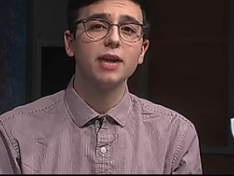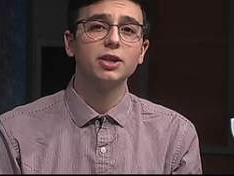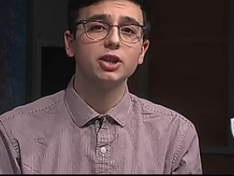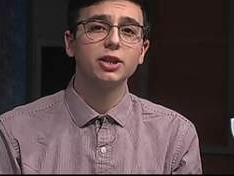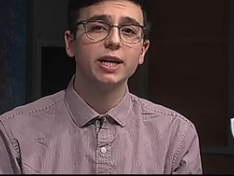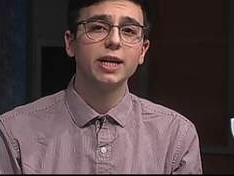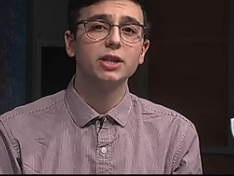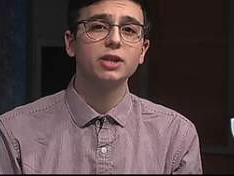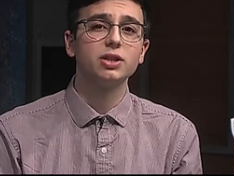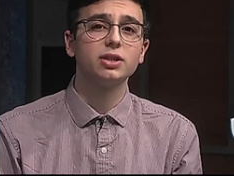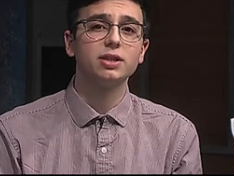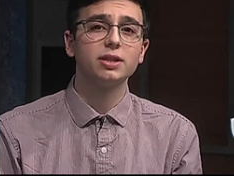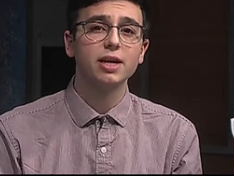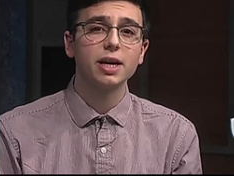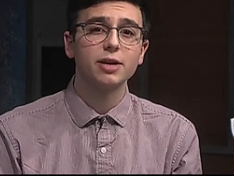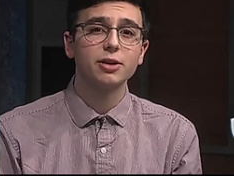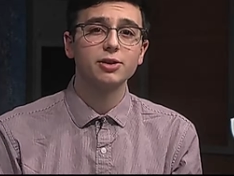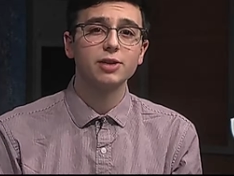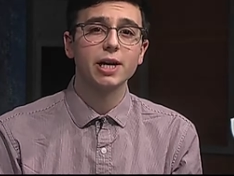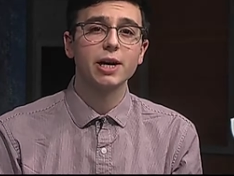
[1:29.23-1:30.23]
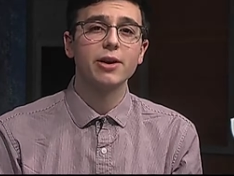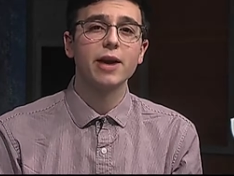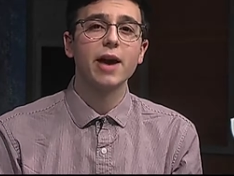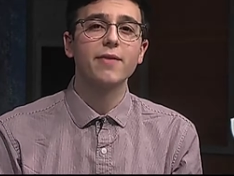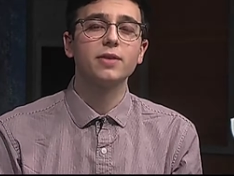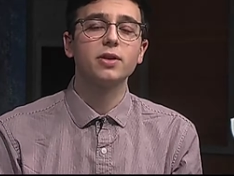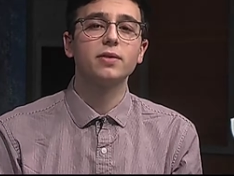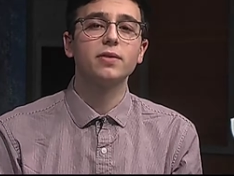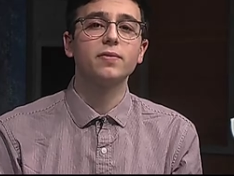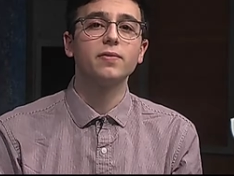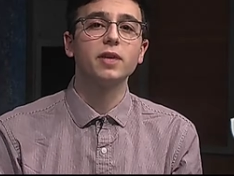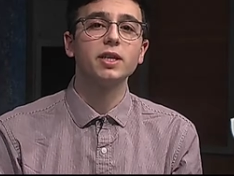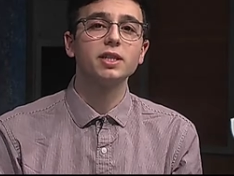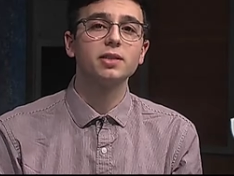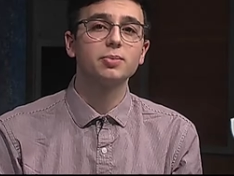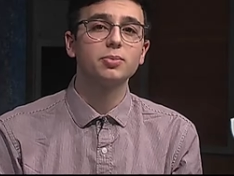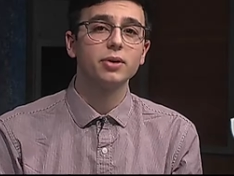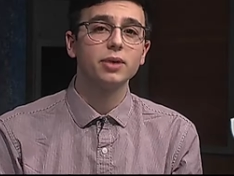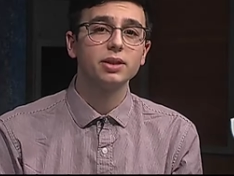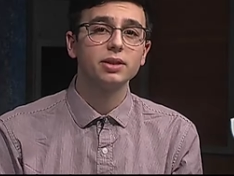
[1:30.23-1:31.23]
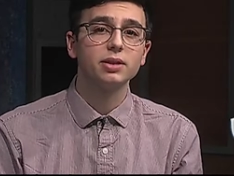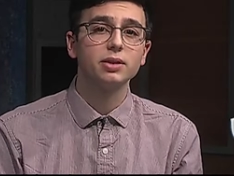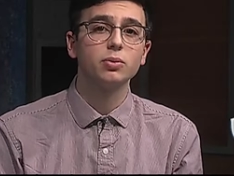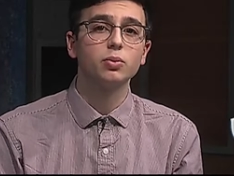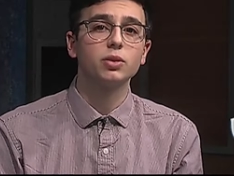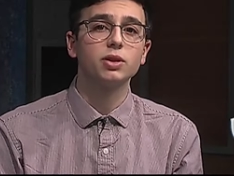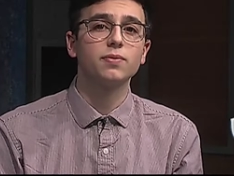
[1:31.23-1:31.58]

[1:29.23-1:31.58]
Education Secretary after the Vice President